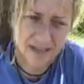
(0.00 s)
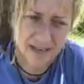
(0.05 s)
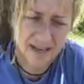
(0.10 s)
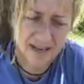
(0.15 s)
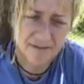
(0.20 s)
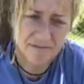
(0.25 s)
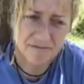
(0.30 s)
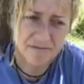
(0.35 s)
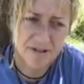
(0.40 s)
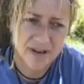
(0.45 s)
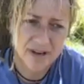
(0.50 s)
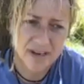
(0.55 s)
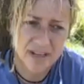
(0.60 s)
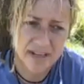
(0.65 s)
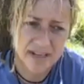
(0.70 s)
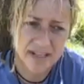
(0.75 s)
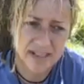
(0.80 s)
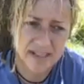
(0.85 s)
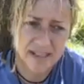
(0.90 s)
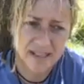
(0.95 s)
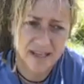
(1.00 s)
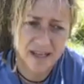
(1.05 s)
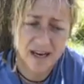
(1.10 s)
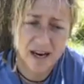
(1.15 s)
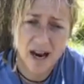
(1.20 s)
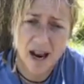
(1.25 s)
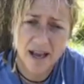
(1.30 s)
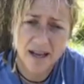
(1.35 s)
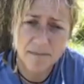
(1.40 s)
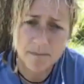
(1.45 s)
It really is an
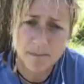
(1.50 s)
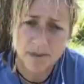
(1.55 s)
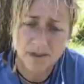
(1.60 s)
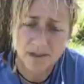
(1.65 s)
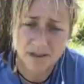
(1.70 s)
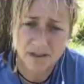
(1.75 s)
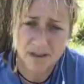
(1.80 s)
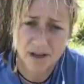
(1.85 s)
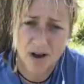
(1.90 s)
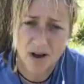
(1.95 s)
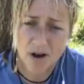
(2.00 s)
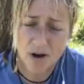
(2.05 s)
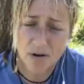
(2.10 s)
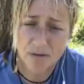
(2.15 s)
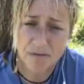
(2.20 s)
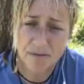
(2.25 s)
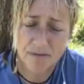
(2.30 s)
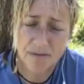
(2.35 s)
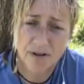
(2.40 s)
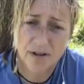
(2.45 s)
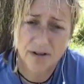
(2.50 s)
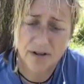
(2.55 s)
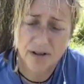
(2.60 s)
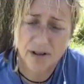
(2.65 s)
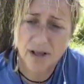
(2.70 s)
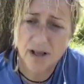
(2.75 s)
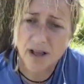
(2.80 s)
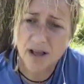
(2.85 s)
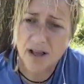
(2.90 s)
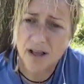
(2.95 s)
alignment of
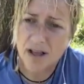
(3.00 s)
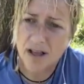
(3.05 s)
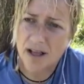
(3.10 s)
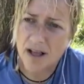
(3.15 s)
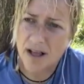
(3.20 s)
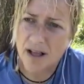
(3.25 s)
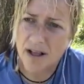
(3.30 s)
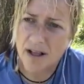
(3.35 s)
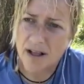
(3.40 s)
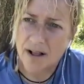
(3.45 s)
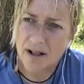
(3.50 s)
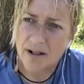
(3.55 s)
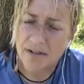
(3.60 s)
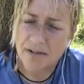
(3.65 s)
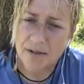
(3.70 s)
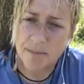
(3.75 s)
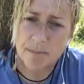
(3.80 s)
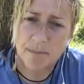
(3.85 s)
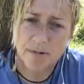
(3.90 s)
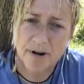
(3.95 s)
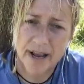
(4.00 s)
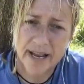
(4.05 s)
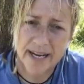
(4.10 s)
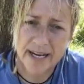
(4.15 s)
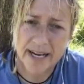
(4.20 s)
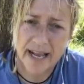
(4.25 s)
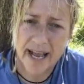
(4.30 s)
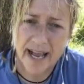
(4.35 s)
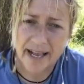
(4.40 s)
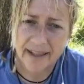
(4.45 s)
the
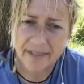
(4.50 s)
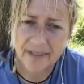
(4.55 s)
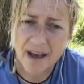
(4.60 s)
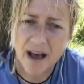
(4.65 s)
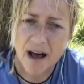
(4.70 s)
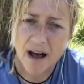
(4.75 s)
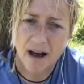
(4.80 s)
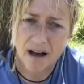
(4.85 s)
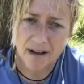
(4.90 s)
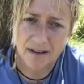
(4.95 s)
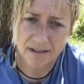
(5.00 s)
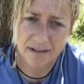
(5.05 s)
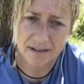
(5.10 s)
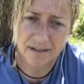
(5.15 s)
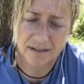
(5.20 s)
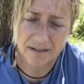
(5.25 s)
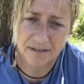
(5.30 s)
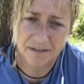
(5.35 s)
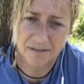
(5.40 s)
brain and the heart.